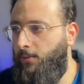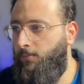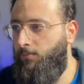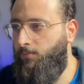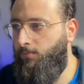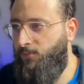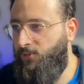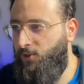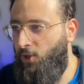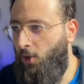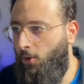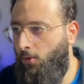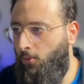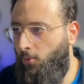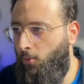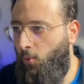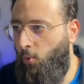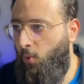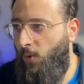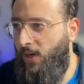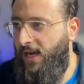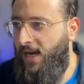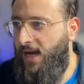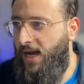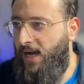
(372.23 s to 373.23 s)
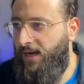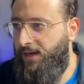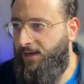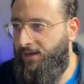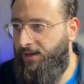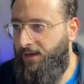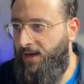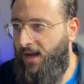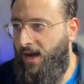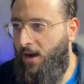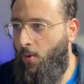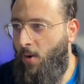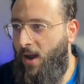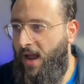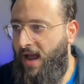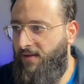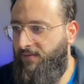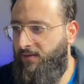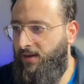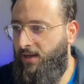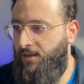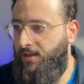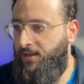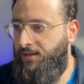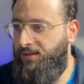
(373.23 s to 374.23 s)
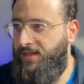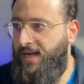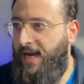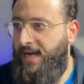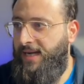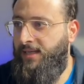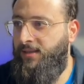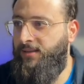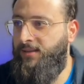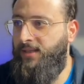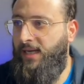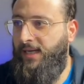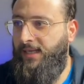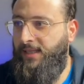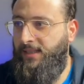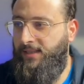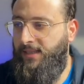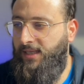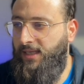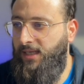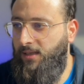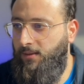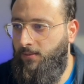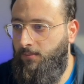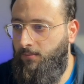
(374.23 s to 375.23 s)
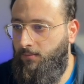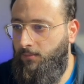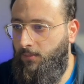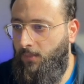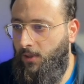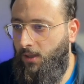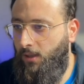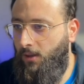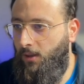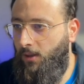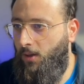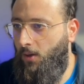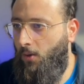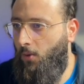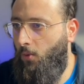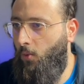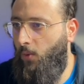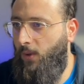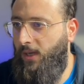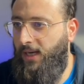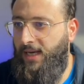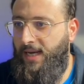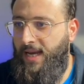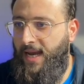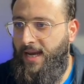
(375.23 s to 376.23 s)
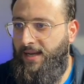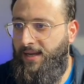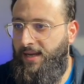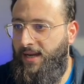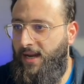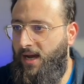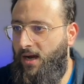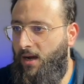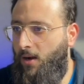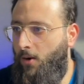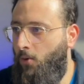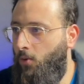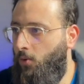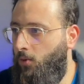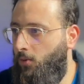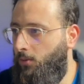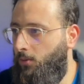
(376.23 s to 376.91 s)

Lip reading: So we are now having the tenant ID. We can now